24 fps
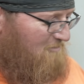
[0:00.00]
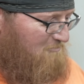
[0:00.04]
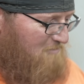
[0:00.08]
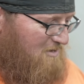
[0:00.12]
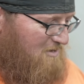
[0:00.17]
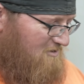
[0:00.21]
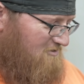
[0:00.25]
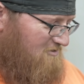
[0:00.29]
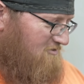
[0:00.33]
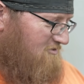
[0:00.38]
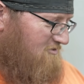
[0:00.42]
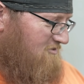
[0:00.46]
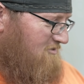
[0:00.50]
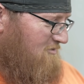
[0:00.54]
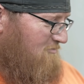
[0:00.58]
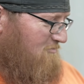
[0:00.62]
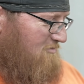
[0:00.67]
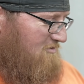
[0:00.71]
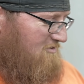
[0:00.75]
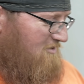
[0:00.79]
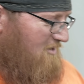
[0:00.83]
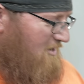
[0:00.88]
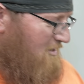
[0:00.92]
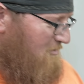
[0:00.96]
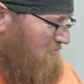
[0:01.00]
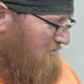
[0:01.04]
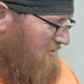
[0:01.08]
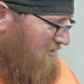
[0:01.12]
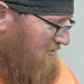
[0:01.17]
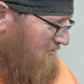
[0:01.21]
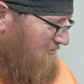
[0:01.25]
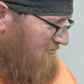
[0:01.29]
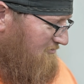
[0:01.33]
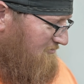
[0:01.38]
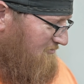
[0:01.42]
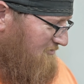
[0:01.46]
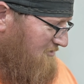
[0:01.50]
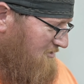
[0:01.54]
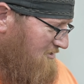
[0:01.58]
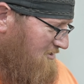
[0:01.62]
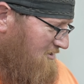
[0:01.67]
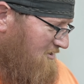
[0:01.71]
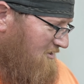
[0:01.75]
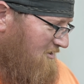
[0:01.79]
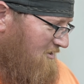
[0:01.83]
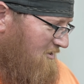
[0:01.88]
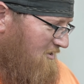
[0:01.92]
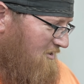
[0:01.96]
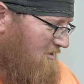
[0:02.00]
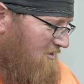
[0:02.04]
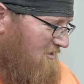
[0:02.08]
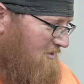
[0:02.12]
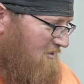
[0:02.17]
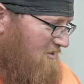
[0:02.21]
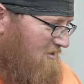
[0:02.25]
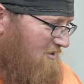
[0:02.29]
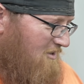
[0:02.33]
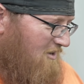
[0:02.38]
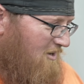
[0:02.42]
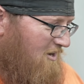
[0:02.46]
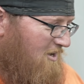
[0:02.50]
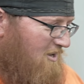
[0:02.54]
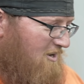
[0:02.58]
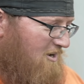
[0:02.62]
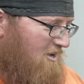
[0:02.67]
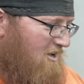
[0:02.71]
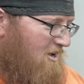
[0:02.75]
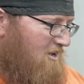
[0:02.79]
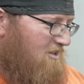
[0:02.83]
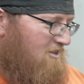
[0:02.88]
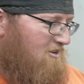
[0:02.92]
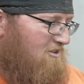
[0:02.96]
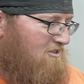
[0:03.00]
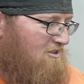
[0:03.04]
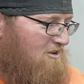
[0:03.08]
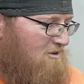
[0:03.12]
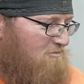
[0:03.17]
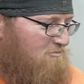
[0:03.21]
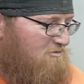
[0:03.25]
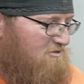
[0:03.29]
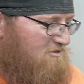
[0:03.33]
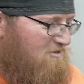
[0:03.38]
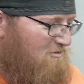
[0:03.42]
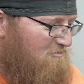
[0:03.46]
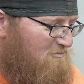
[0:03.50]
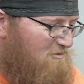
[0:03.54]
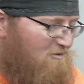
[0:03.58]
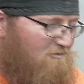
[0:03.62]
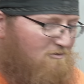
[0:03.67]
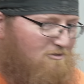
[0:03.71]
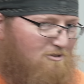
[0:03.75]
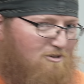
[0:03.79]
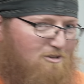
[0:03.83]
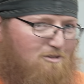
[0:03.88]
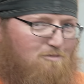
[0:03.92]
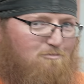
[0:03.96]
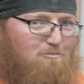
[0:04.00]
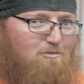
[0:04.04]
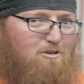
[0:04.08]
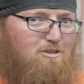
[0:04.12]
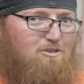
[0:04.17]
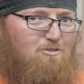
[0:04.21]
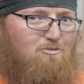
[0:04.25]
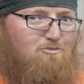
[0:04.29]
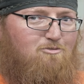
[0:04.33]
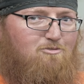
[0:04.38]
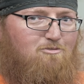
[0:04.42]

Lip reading: messaged him. I was like, hey man, I got a guy in the club that's coming over to look at them wheels.